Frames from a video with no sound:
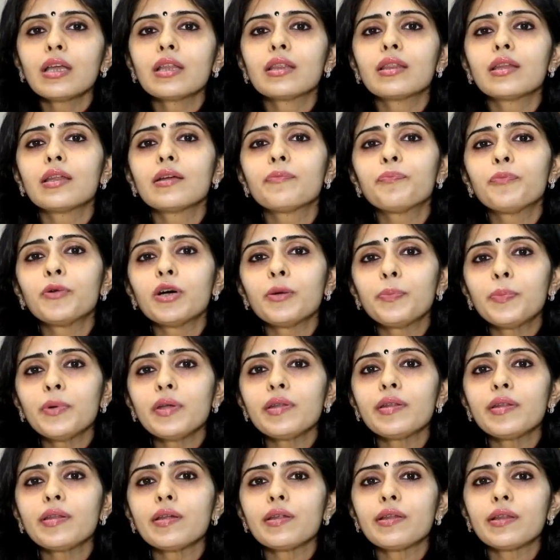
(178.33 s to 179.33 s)
The
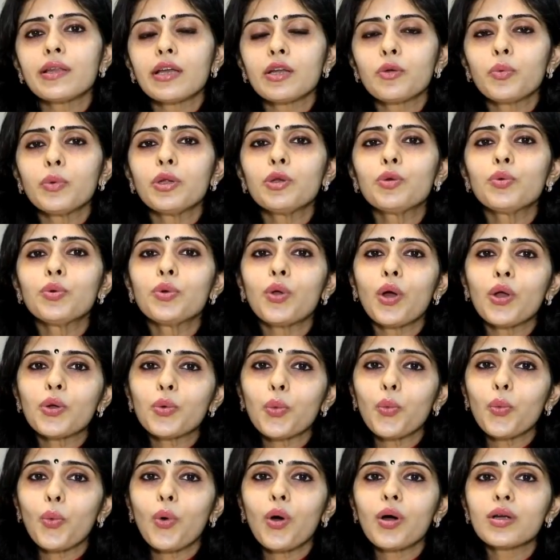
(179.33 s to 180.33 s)
purpose is that we do
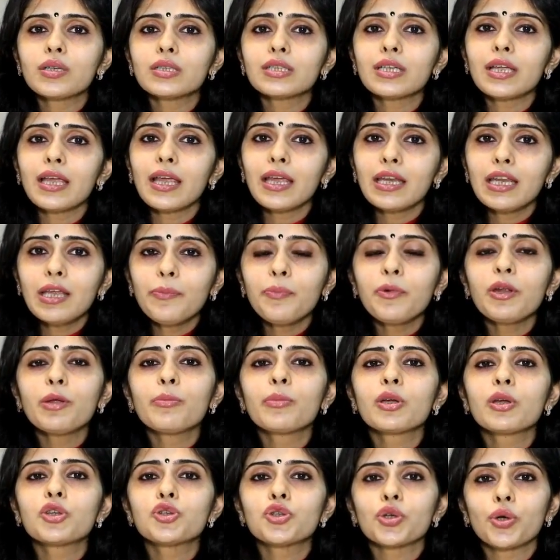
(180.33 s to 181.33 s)
not want any
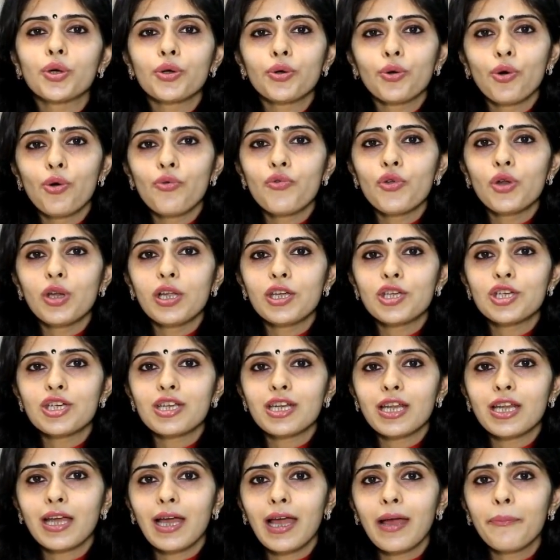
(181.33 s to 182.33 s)
premature
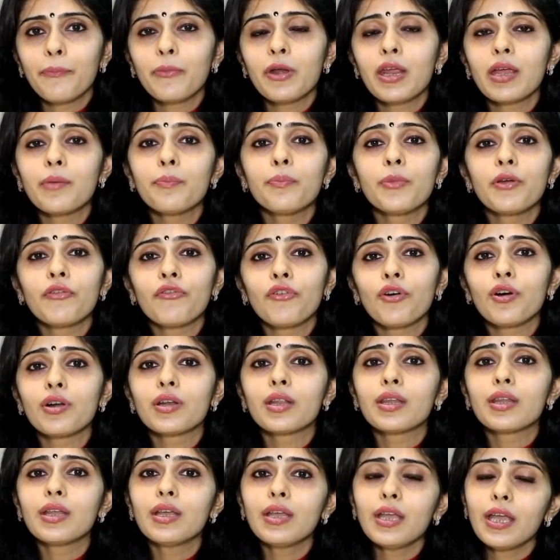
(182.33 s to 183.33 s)
ovulation happening
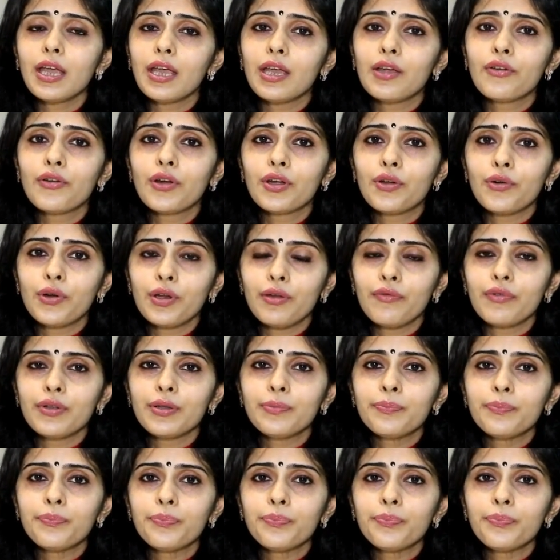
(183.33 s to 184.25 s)
before the egg retrieval.